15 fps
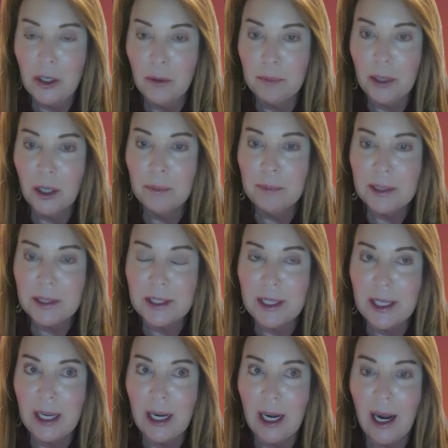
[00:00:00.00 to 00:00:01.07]
purpose
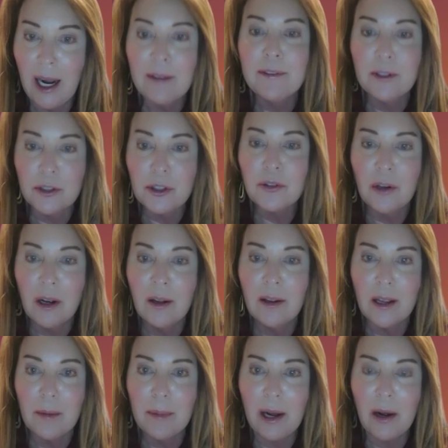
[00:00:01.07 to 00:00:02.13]
that I feel
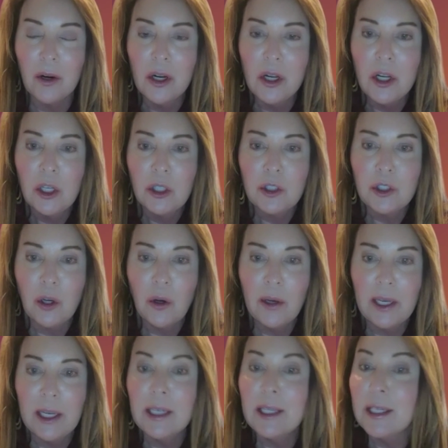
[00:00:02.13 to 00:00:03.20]
strongly about. So
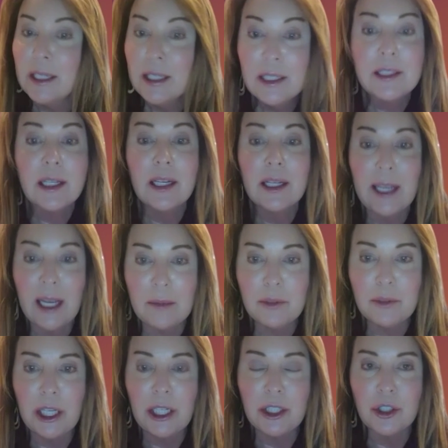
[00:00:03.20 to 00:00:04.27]
it is a game
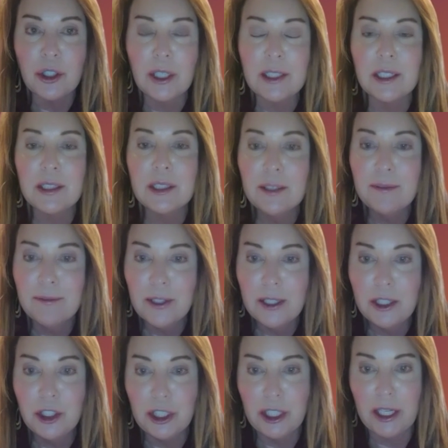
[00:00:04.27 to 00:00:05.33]
changer. It's a
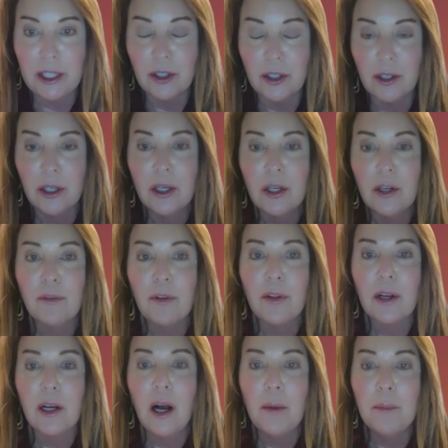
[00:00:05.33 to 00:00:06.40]
differentiator for the
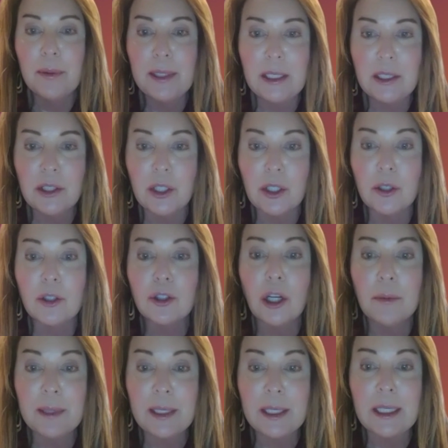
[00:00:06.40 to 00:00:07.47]
companies that are
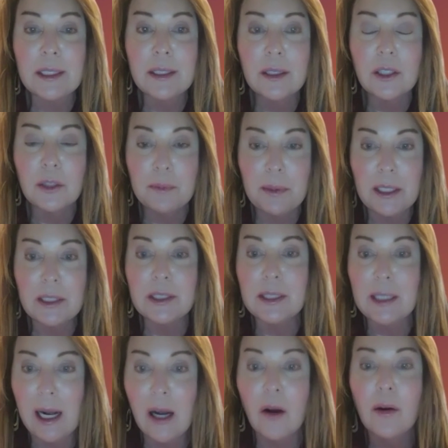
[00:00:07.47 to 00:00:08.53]
jumping into the space
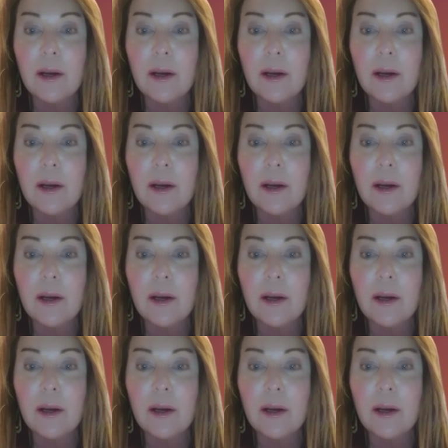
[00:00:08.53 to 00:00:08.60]
now